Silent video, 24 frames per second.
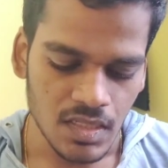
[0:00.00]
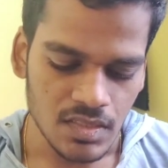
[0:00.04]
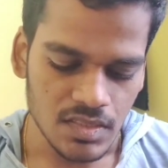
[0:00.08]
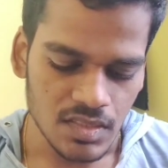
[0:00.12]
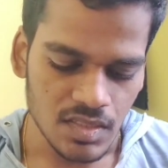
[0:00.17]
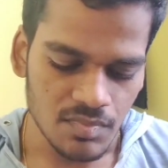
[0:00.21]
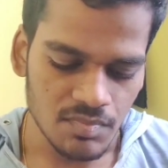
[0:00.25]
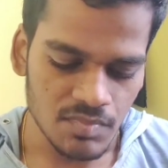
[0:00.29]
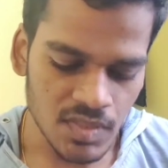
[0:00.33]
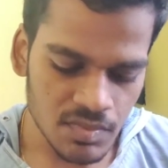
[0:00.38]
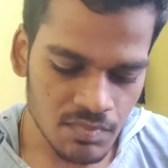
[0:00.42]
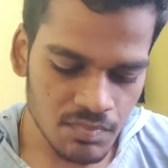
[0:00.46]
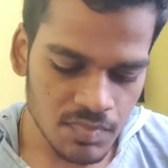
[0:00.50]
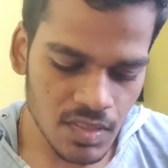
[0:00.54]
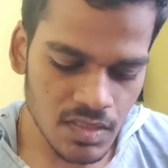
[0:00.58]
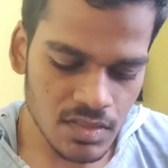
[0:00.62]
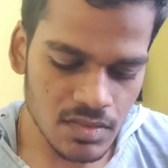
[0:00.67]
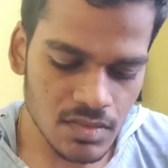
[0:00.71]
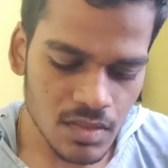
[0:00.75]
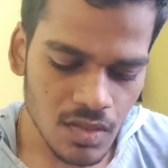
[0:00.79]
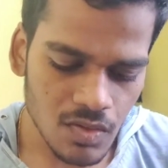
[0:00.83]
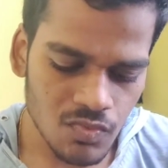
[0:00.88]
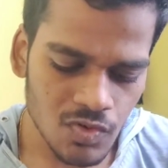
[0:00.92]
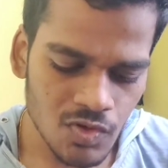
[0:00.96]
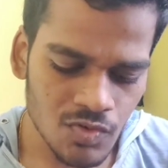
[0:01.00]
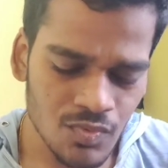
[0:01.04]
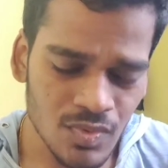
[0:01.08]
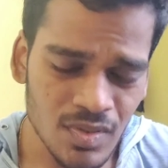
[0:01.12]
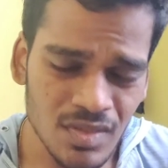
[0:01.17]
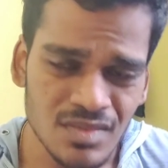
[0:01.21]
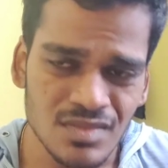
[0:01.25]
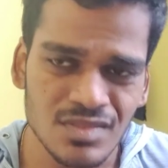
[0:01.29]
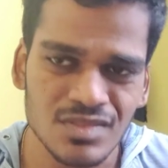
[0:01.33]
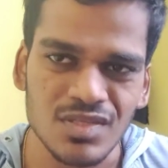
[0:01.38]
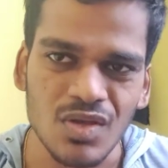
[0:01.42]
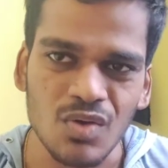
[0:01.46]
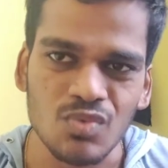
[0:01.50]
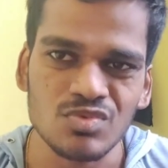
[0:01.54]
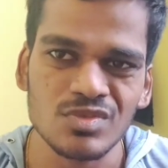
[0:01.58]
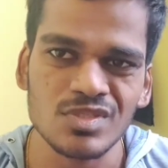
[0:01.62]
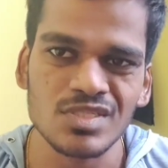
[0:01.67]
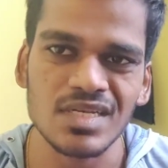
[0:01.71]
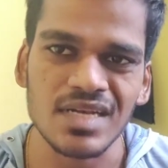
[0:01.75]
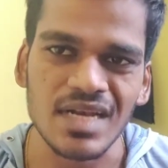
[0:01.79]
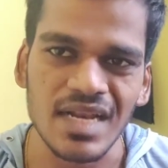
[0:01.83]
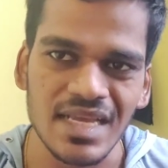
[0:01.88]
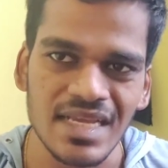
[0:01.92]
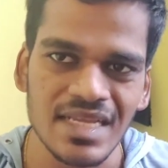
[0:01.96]
The mid bass, however,
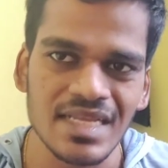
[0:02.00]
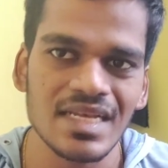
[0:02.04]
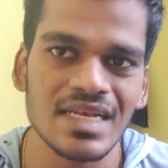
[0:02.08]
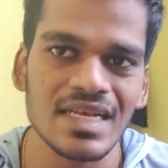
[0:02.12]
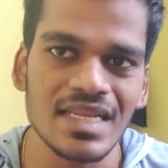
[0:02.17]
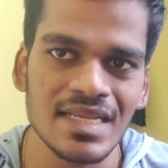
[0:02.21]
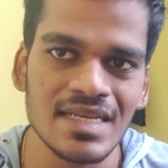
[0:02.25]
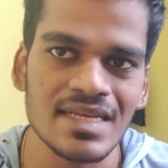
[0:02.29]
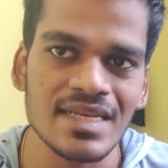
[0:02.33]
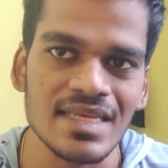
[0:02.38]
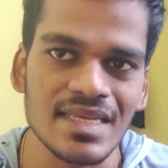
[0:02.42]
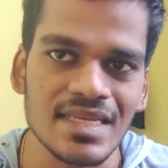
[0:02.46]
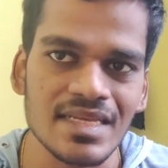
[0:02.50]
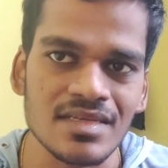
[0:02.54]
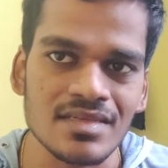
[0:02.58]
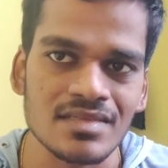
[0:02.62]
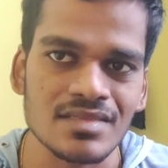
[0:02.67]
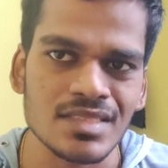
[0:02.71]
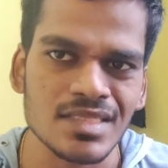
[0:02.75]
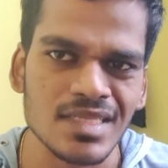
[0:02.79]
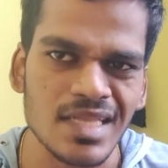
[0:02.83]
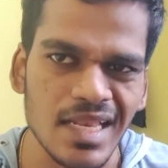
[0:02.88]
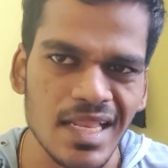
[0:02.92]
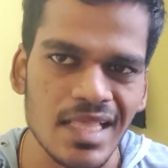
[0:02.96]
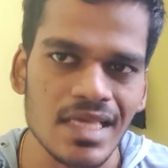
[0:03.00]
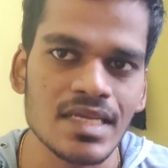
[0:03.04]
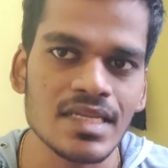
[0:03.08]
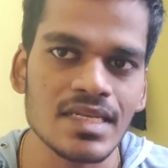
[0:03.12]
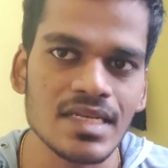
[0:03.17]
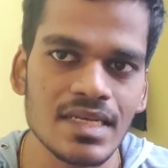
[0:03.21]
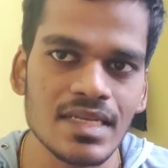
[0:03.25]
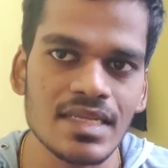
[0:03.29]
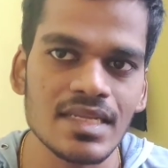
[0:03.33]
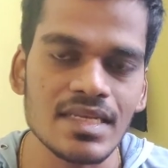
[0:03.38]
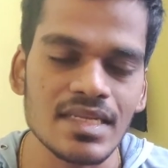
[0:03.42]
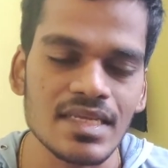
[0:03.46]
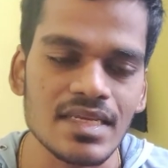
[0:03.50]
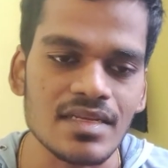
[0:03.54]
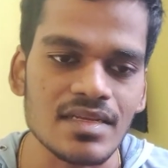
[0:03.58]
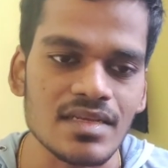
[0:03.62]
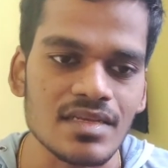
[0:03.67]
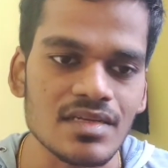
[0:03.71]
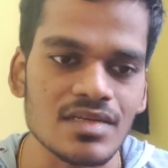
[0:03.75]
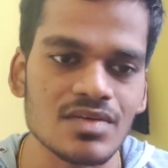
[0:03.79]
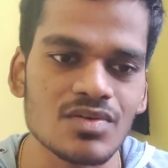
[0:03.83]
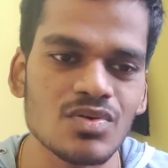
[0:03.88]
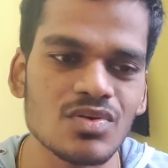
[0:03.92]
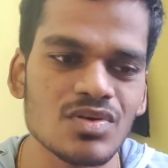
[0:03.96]
sounds slightly leaner, slightly
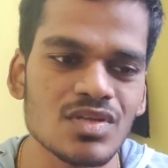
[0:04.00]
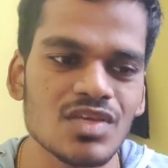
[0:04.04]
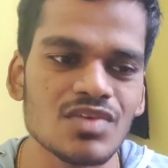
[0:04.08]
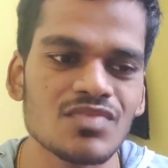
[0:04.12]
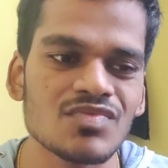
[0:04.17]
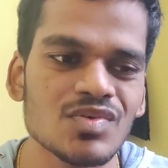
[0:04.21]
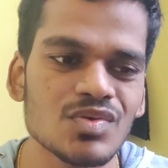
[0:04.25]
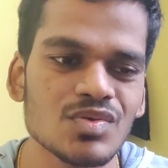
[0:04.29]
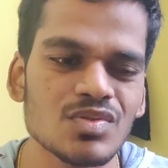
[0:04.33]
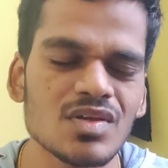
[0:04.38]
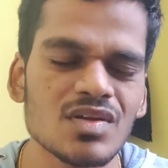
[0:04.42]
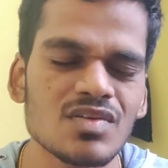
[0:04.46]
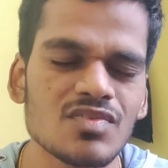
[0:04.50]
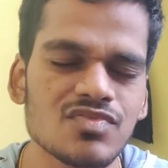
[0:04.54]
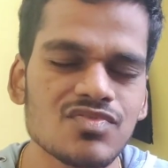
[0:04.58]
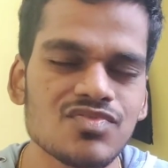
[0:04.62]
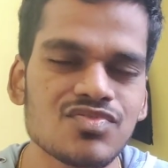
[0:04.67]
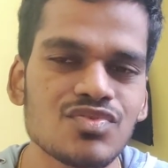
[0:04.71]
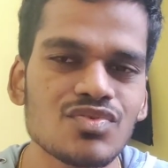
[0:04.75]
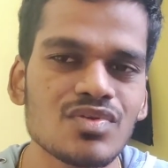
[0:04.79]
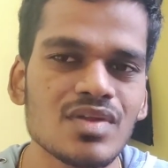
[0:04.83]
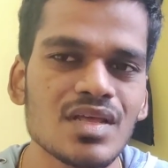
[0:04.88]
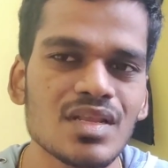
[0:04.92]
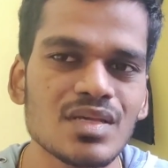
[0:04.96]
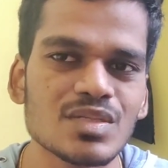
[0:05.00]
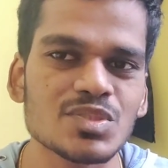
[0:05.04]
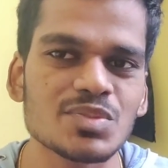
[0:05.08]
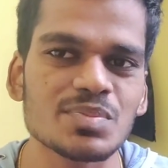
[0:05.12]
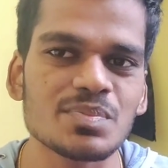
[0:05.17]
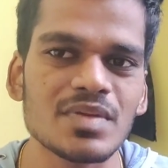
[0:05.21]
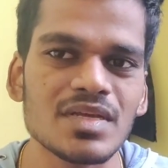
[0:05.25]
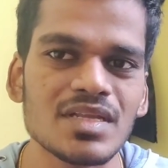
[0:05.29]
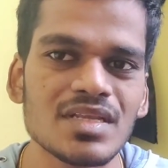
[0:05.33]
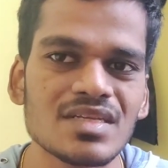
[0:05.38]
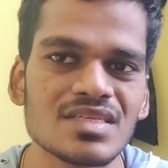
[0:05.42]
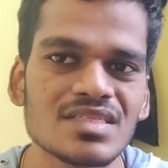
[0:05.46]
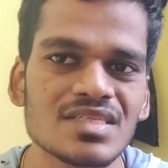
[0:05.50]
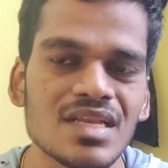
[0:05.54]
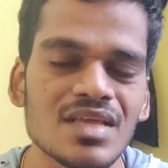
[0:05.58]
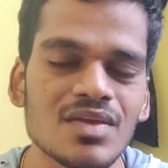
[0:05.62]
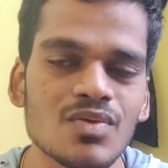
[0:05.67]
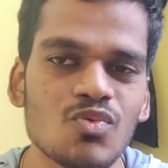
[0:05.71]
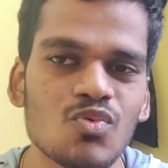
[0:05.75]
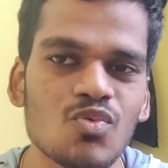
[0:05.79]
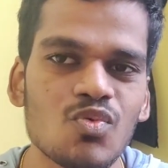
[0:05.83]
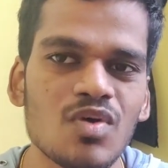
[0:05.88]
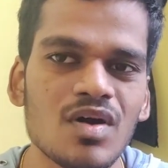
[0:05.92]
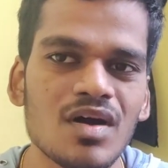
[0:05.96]
leaner. It don't give you that fuller experience
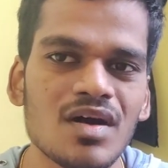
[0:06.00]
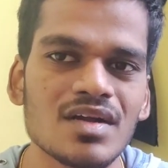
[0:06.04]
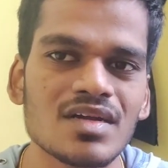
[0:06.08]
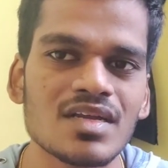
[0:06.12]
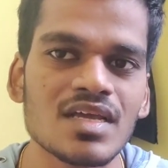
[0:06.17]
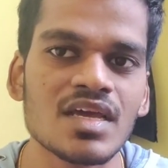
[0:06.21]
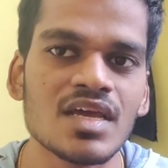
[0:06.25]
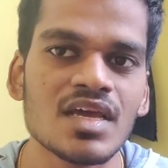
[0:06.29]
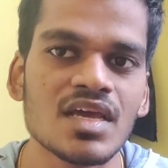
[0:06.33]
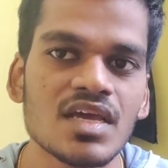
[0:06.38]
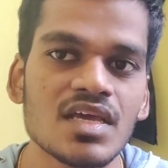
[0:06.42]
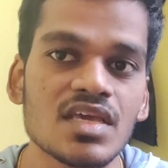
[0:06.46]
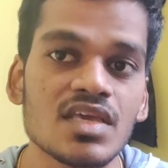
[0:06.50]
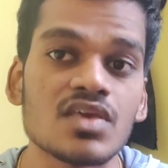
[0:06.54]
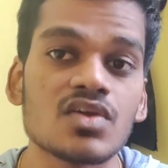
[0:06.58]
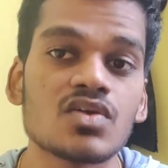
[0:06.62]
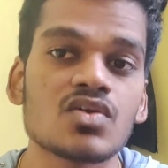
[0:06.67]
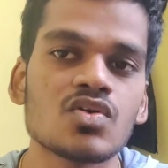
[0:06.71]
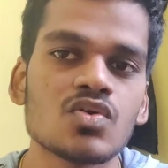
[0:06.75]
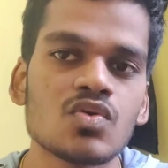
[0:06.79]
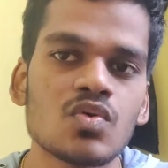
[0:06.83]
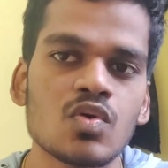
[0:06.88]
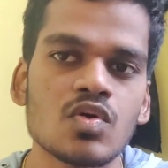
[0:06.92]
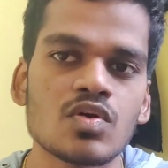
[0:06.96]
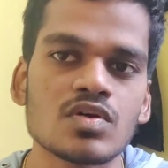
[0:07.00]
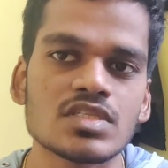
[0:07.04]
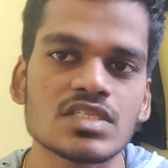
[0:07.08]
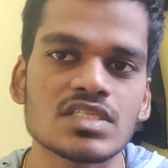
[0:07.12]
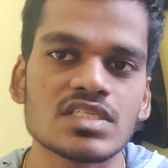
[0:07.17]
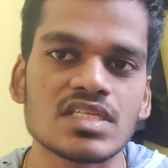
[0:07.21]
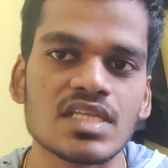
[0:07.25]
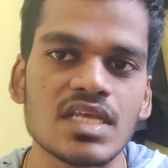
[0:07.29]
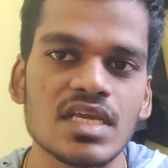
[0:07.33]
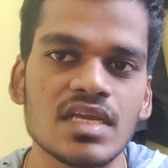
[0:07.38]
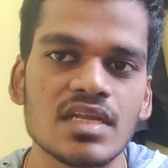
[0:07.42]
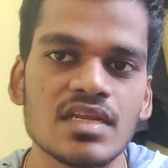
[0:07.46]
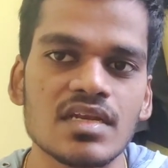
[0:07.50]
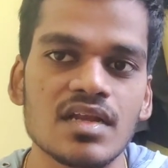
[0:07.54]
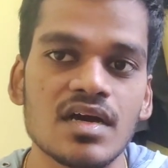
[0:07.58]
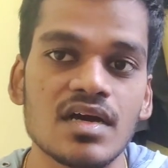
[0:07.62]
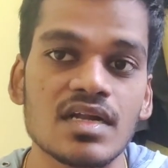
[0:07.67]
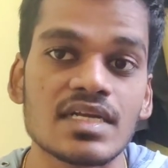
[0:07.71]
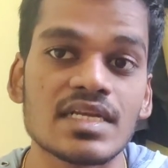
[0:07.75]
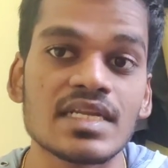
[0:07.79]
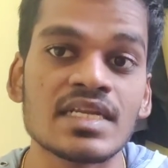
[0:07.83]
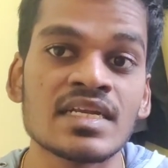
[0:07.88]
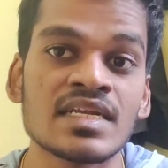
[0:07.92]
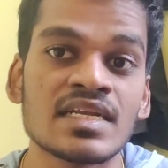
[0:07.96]
like what Echo Oatstain
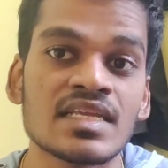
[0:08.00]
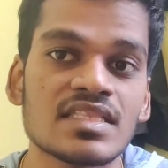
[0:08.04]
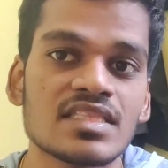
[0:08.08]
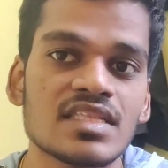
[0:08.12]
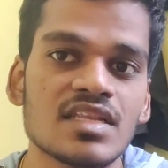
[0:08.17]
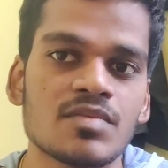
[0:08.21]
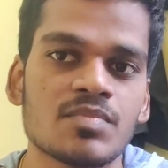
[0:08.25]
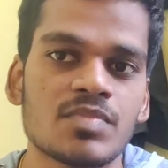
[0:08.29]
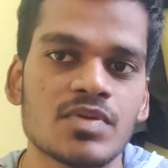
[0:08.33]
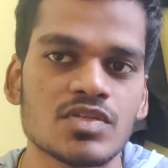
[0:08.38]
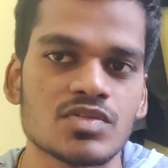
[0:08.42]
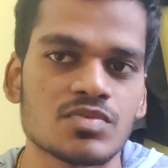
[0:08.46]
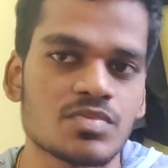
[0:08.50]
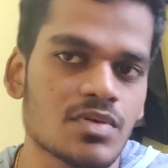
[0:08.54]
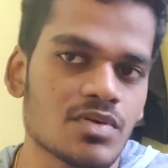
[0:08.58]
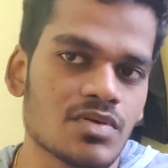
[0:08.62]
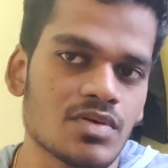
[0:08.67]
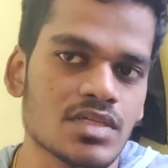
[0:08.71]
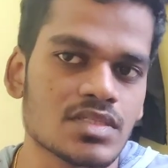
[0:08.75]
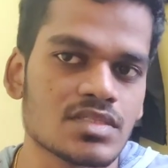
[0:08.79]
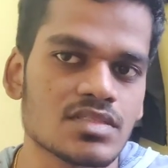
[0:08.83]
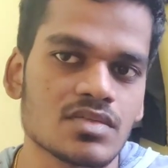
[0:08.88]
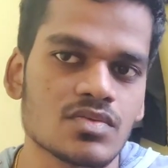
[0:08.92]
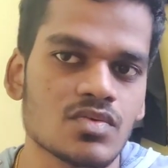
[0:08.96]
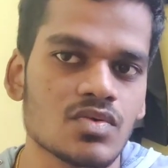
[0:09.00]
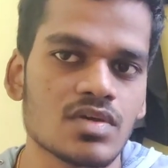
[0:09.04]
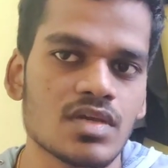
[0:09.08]
or Tin T3 Plus provides.